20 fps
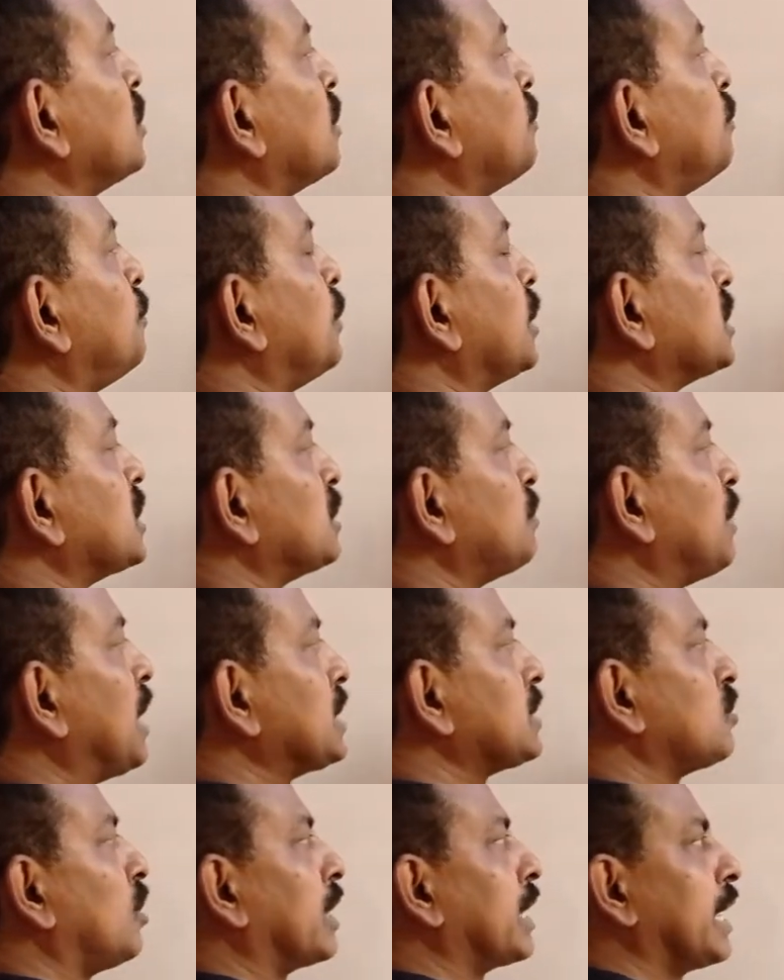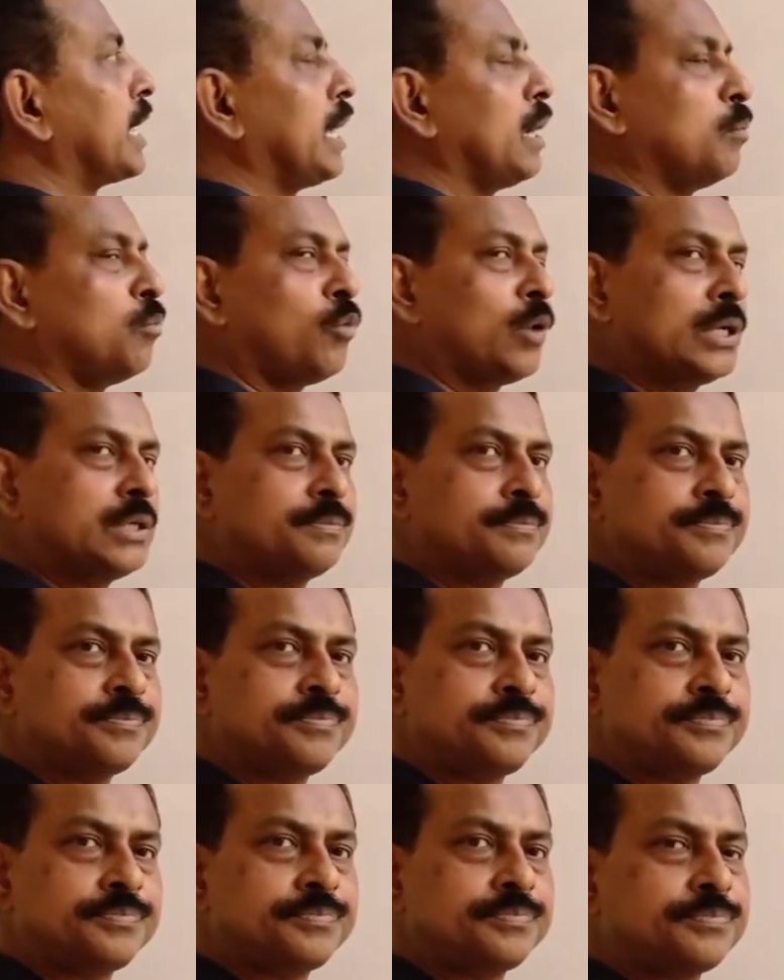the first mass, or m1.
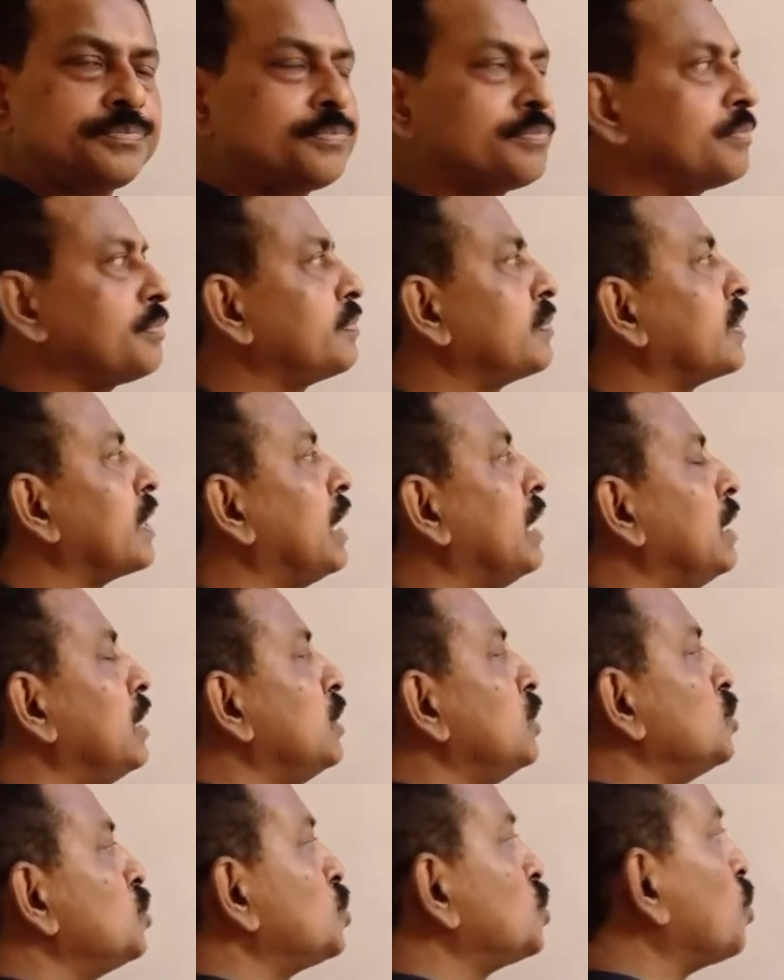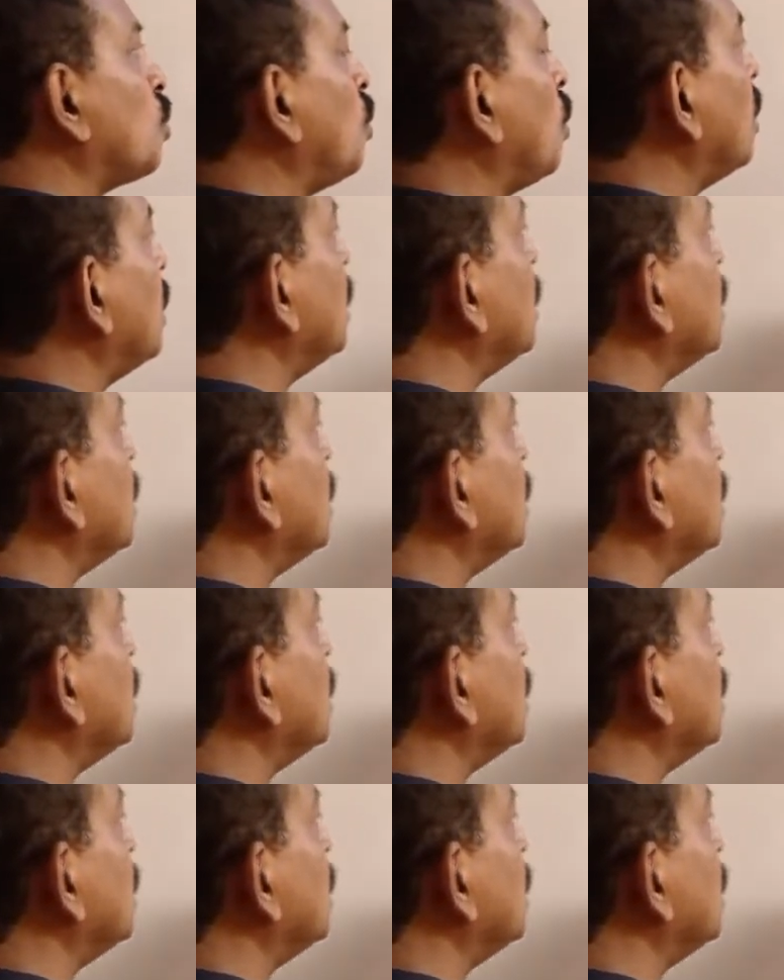So